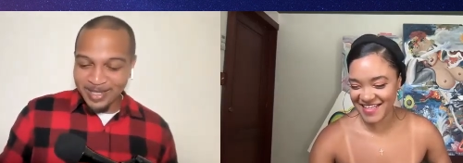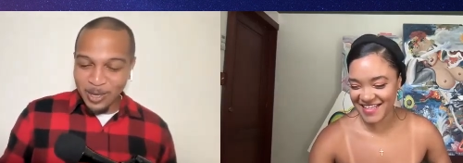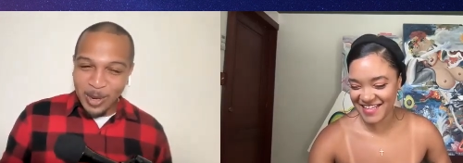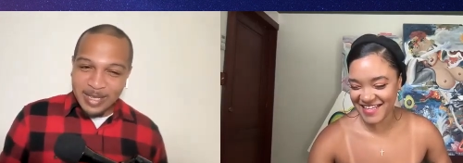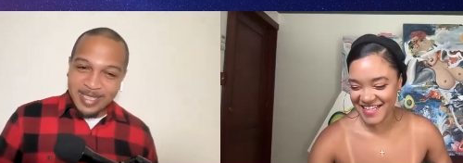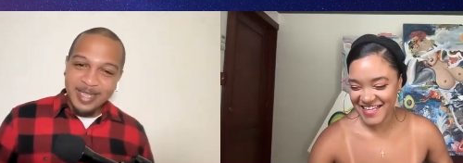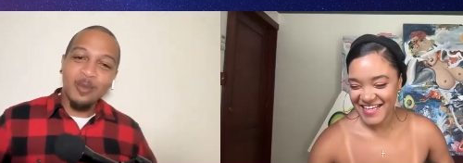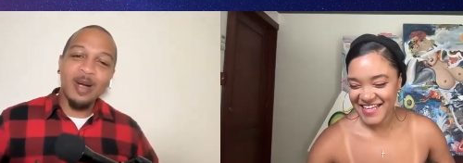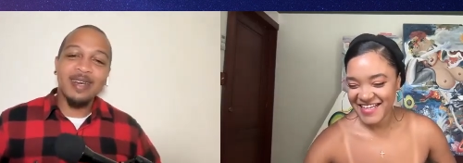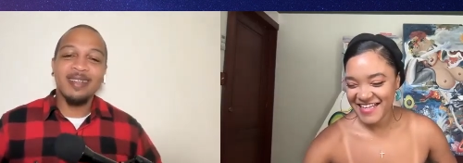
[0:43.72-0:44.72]
Speaker 1: so let's just get
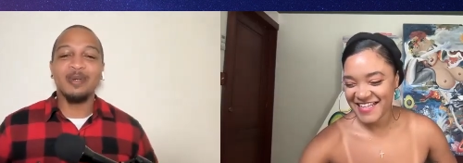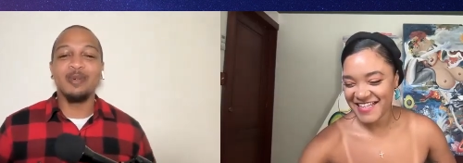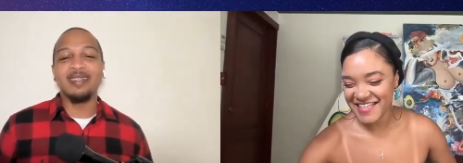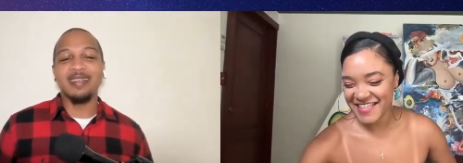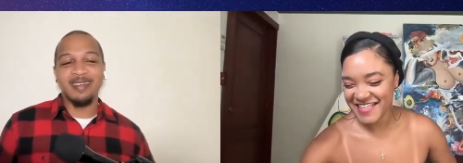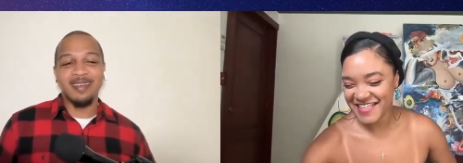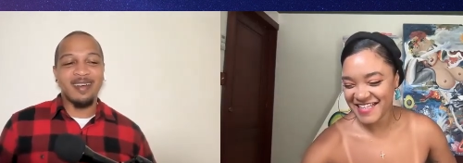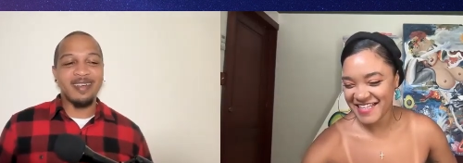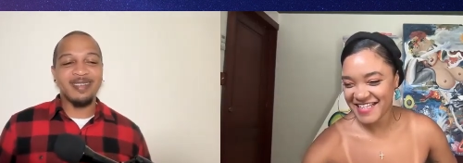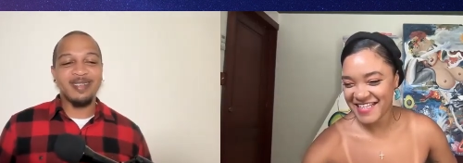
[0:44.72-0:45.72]
right into it then. All
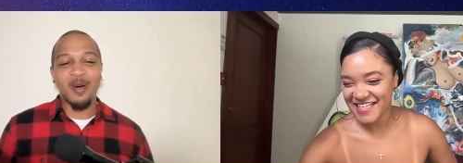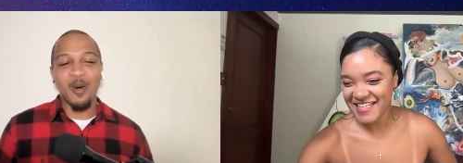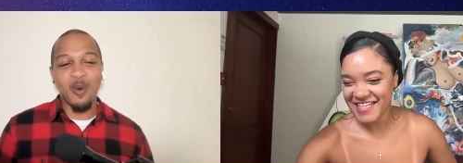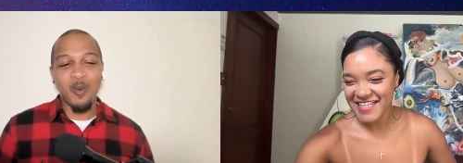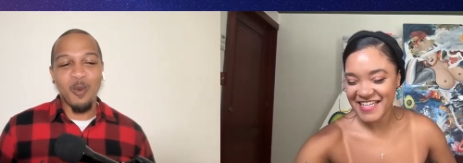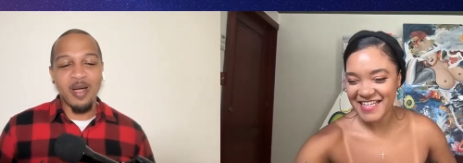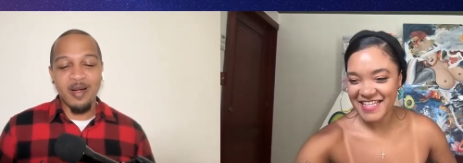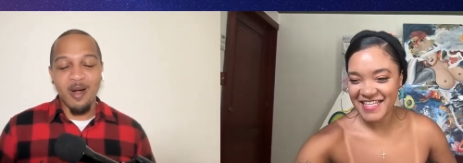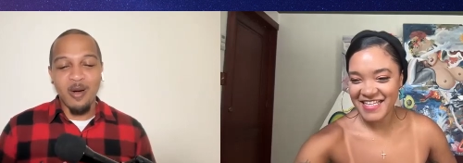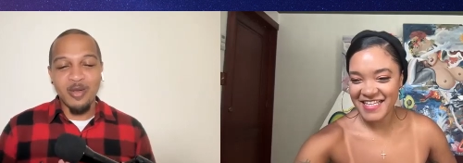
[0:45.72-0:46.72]
right. So, where
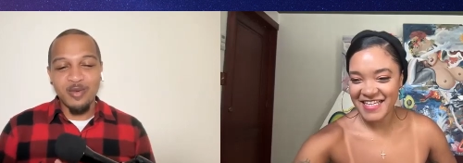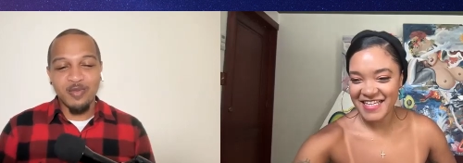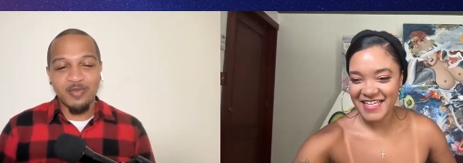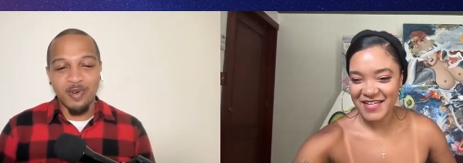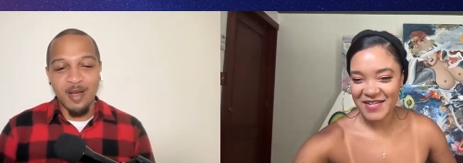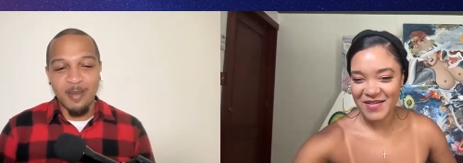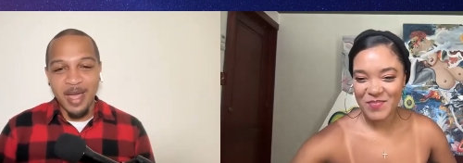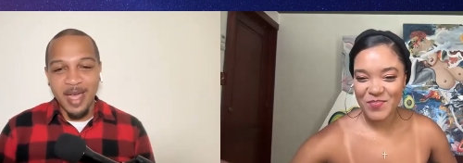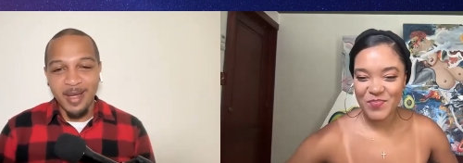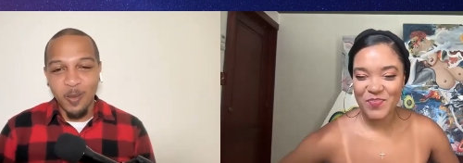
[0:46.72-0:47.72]
are you from,
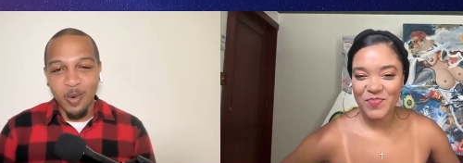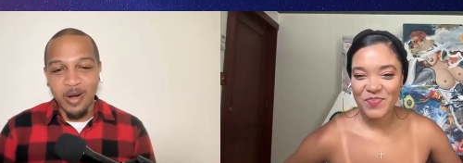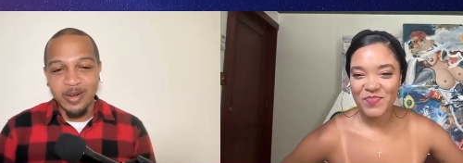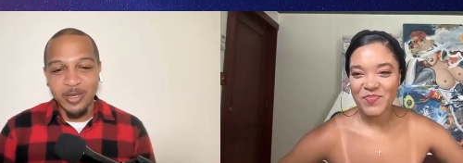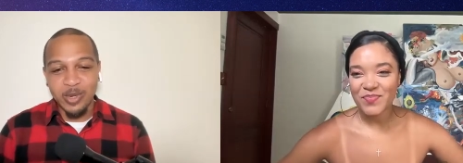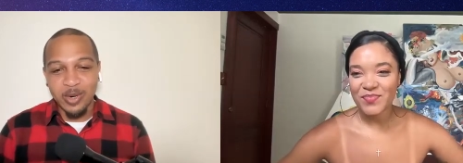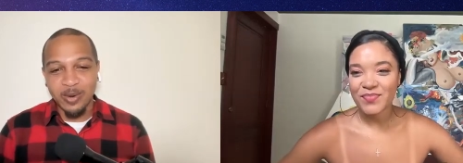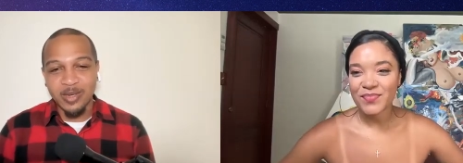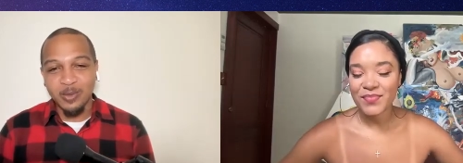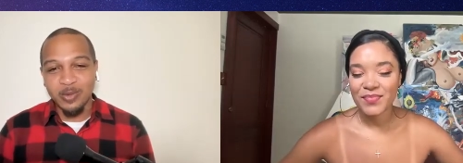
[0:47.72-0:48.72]
and where do you
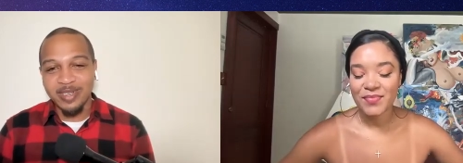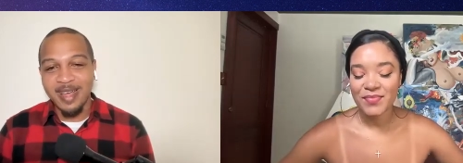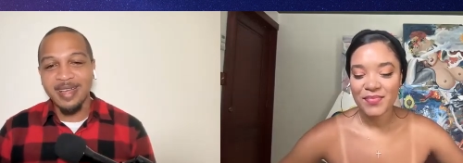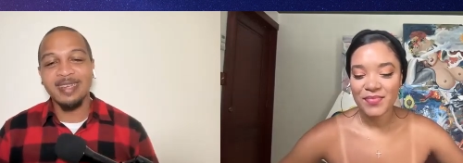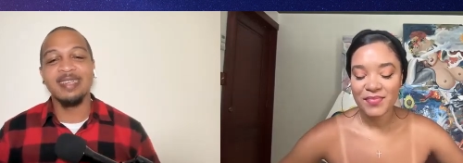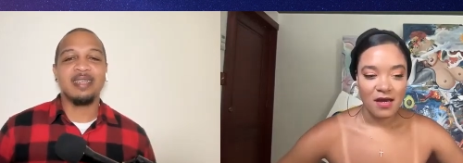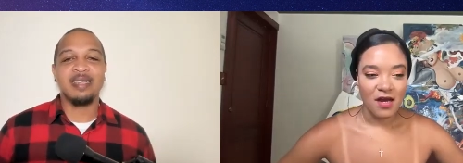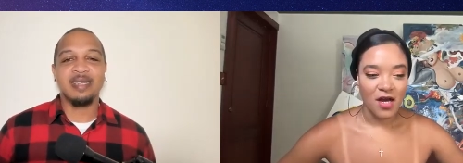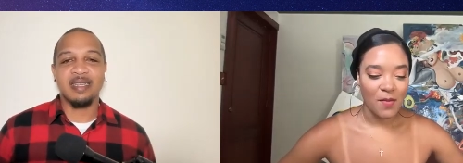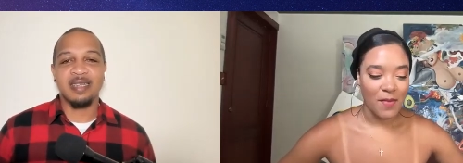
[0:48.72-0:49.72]
currently reside?
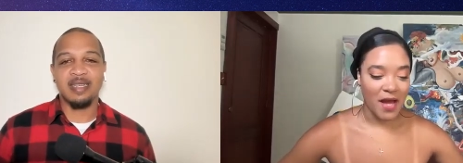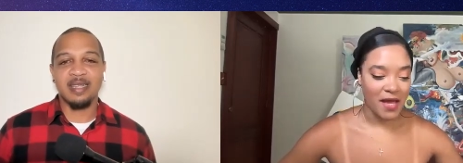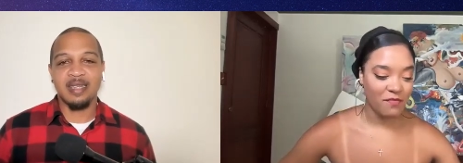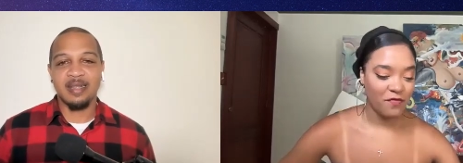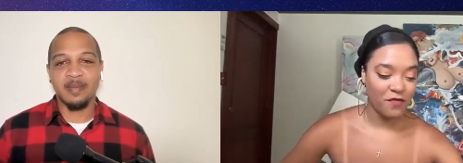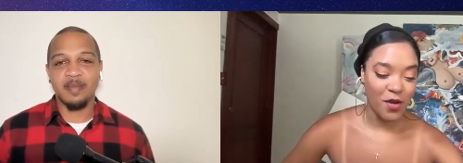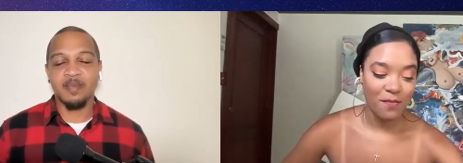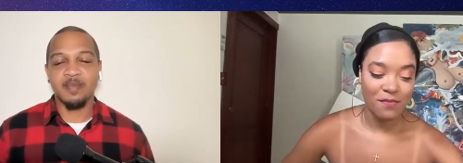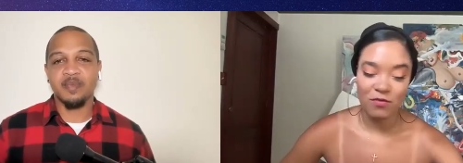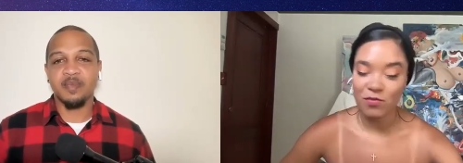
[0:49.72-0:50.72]
Speaker 2: Um, I am
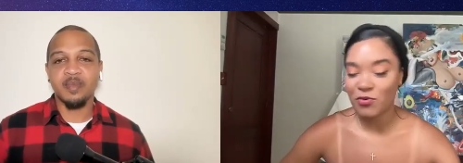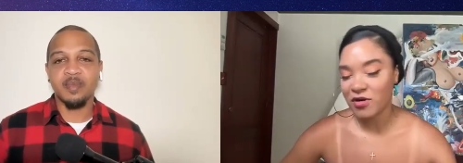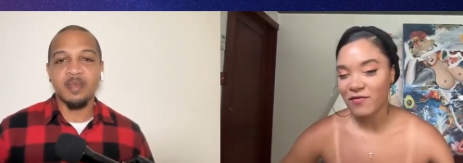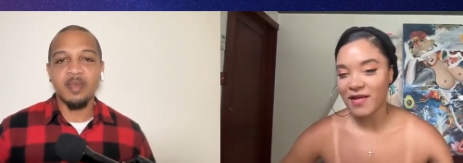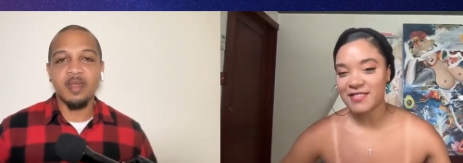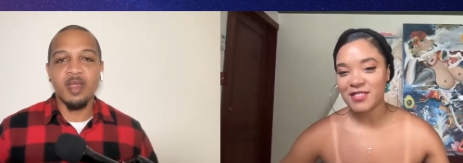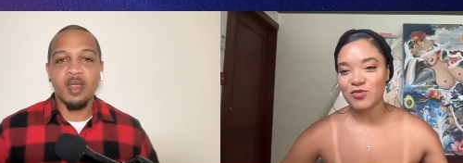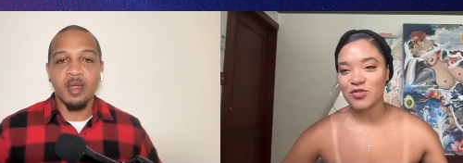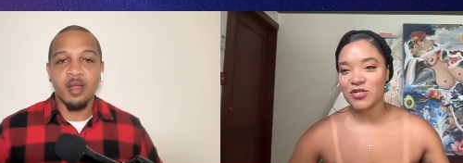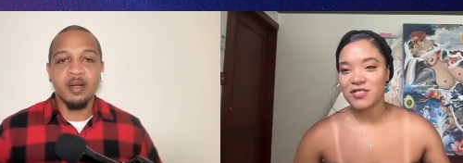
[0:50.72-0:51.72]
from born and raised in
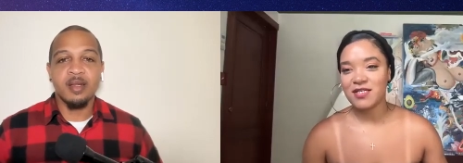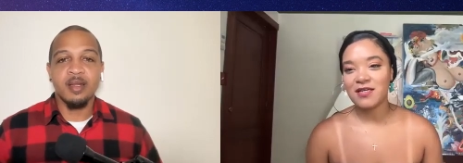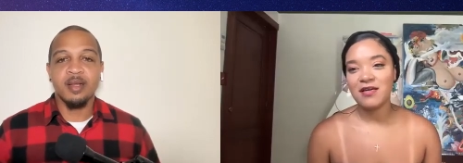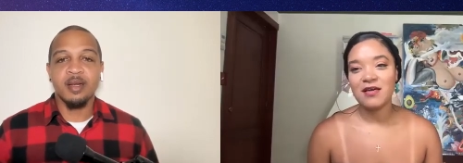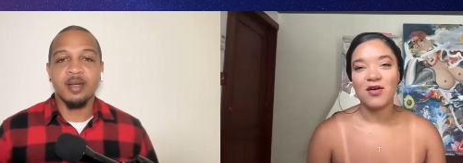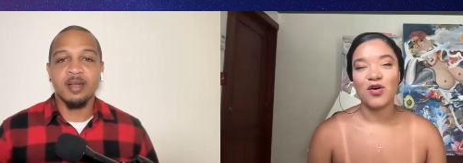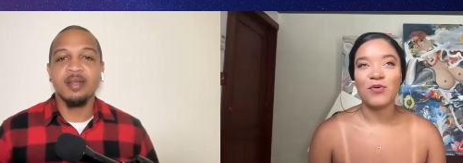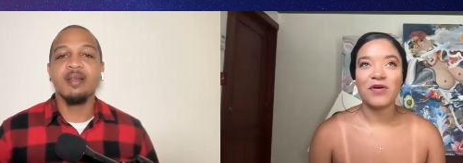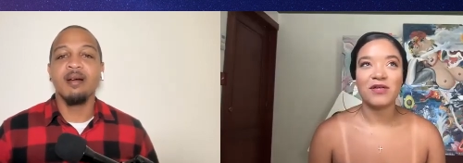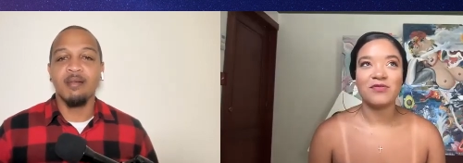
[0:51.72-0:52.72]
New Jersey,
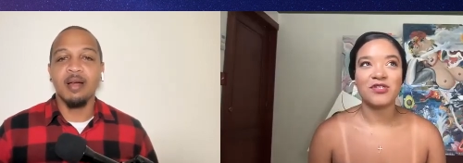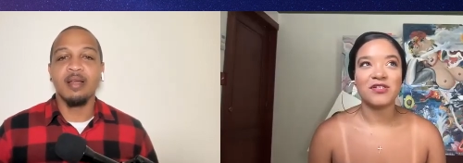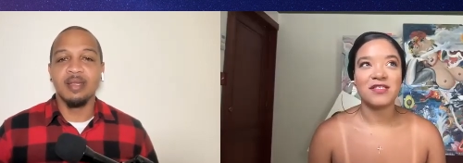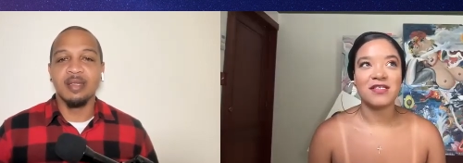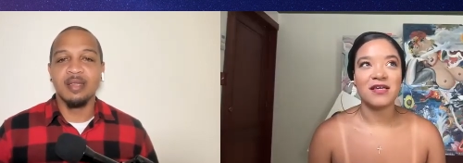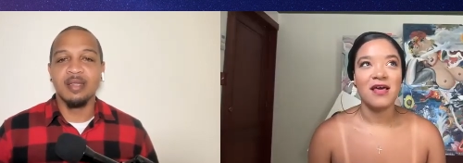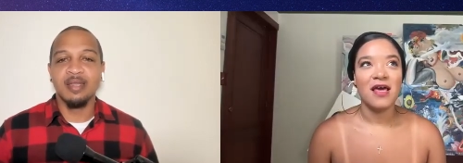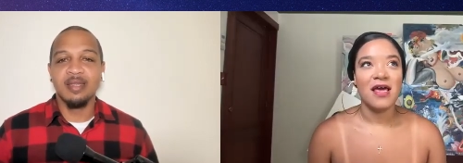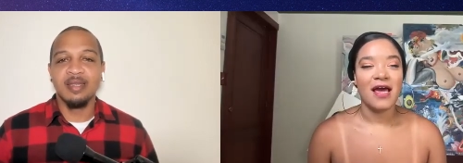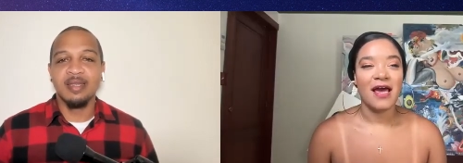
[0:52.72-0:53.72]
Hoboken, New Jersey,
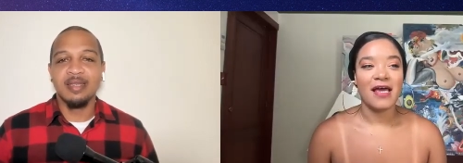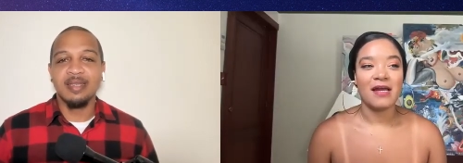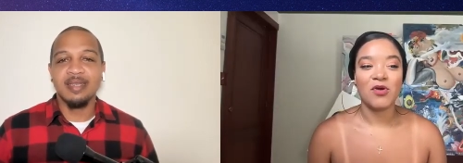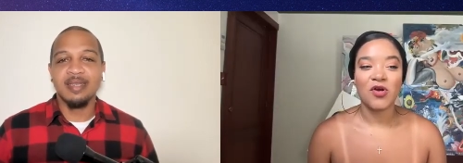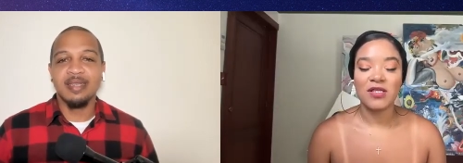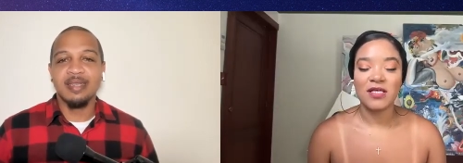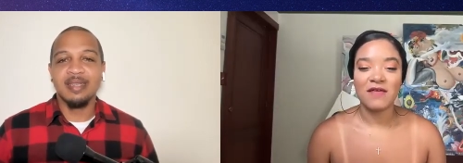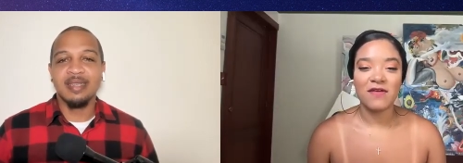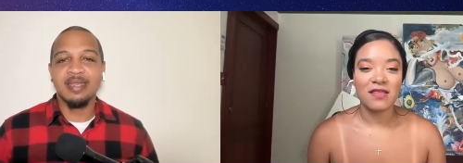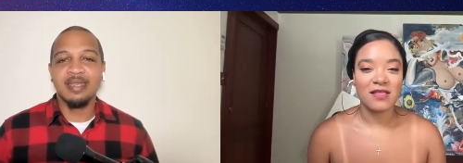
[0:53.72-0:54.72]
and I'm currently
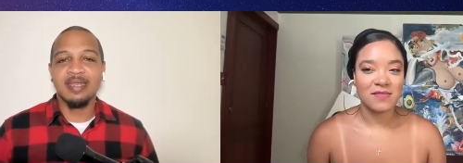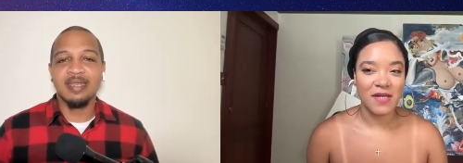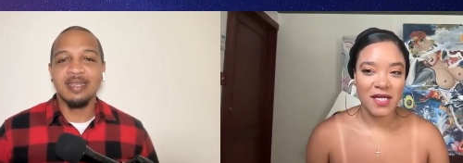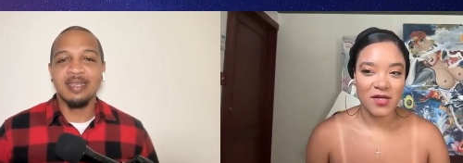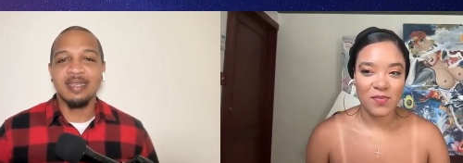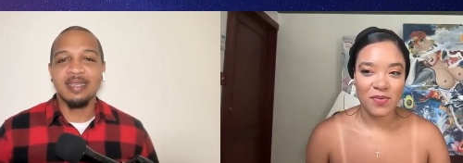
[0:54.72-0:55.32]
living in the Dominican